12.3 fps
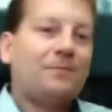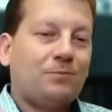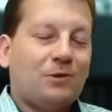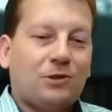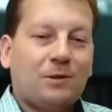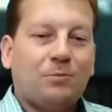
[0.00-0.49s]

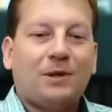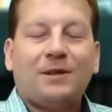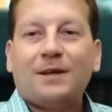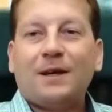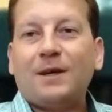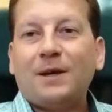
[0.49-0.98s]
For some
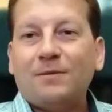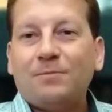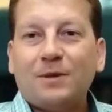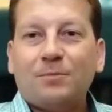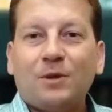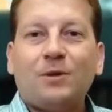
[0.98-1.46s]
reason, a lot of
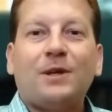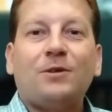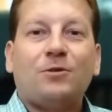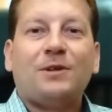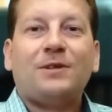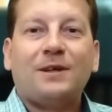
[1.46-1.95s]
people are
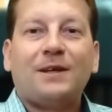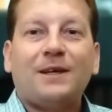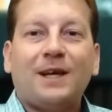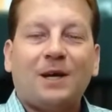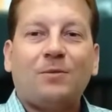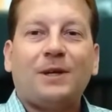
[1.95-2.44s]
interested
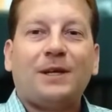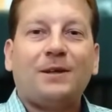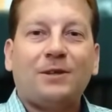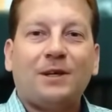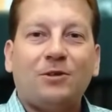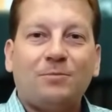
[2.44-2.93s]
in how we
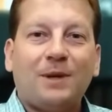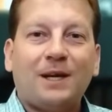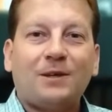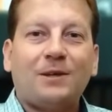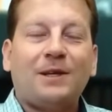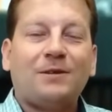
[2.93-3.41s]
can touch
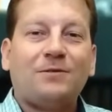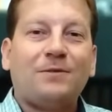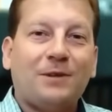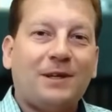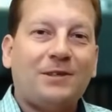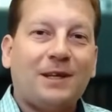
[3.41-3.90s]
matter if,
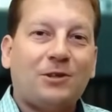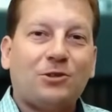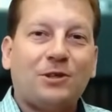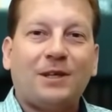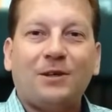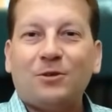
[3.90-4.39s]

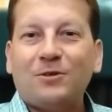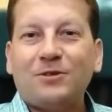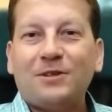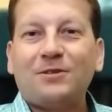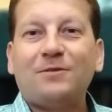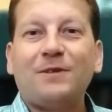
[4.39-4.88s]
essentially, it
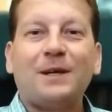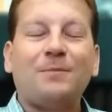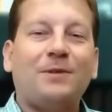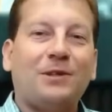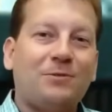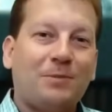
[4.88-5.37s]
consists of
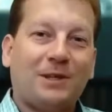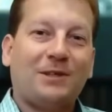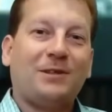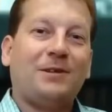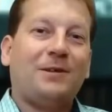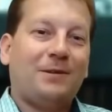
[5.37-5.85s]
empty
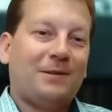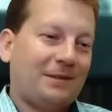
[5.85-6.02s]
space.